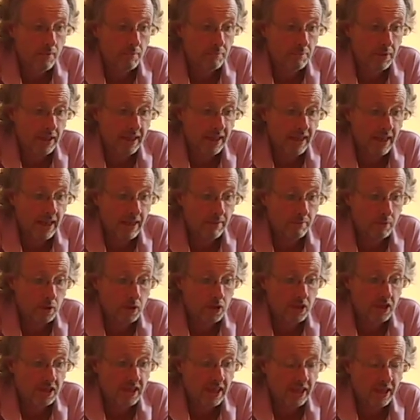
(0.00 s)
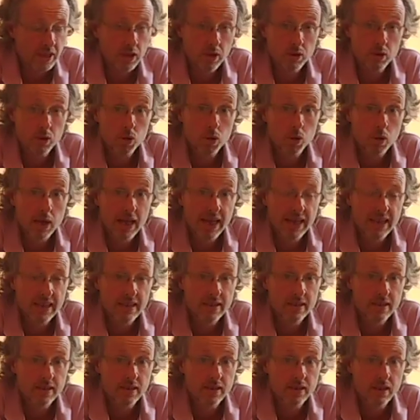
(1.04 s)
being able to take it on
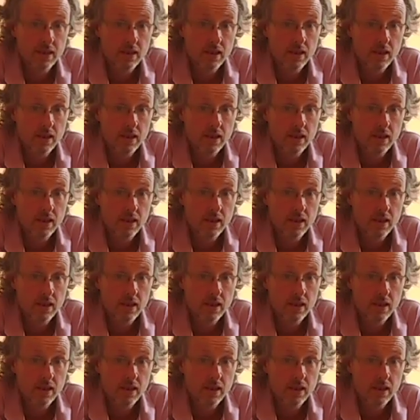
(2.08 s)
trains,